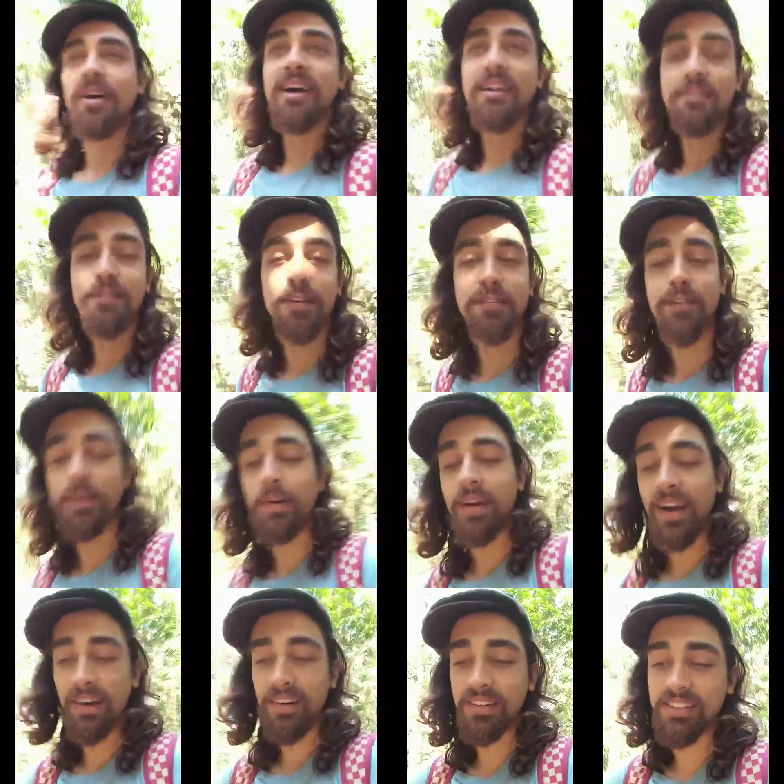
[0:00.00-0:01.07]
mind for a few
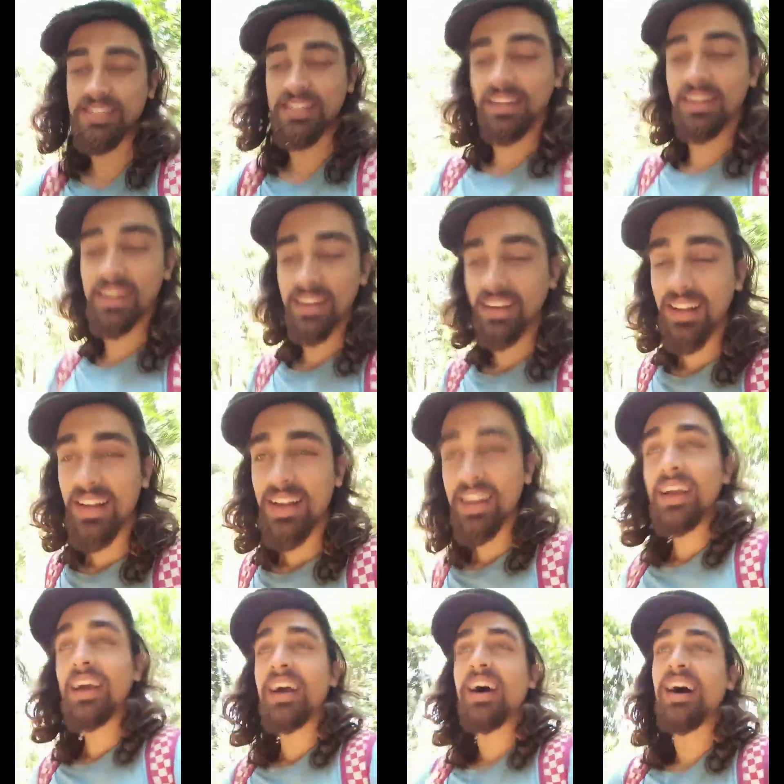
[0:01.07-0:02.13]
hours and
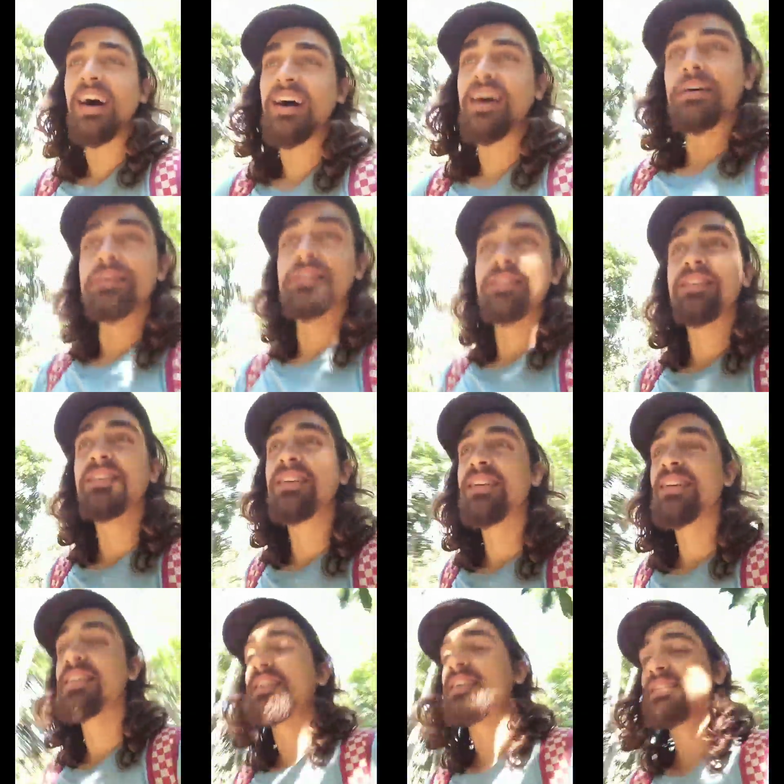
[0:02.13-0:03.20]
uh,
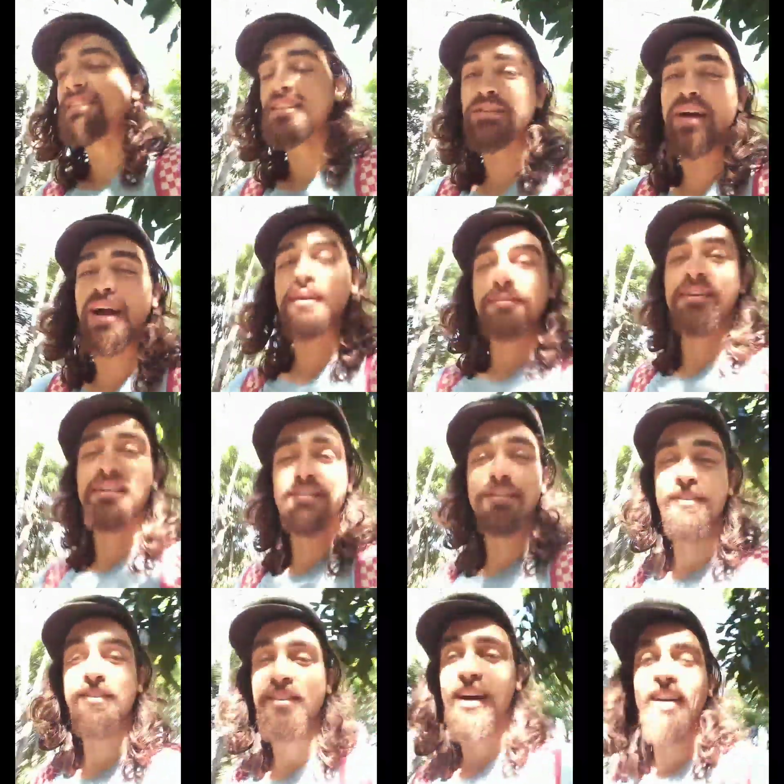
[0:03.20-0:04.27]
distract me
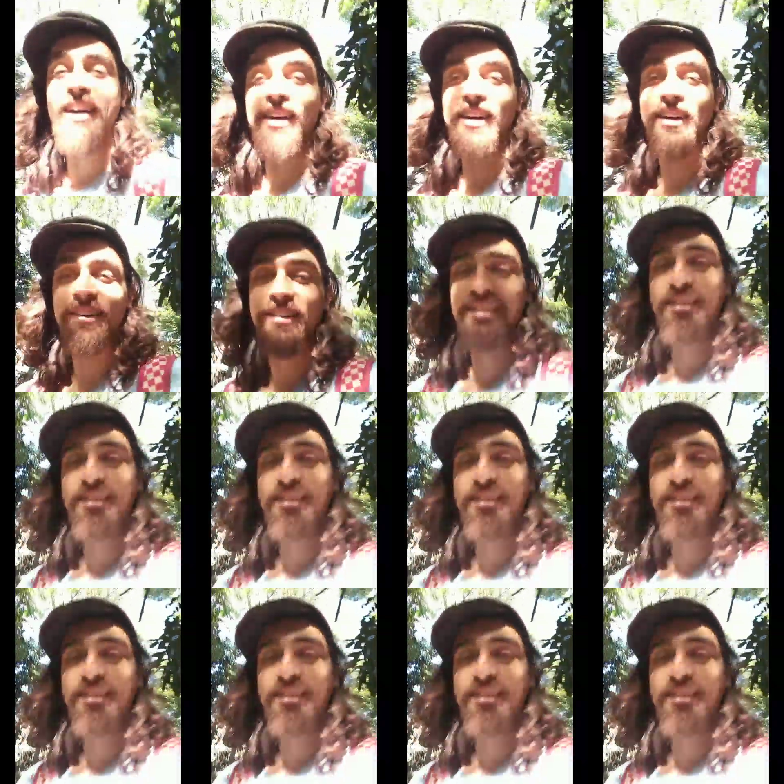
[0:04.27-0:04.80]
from the hunger and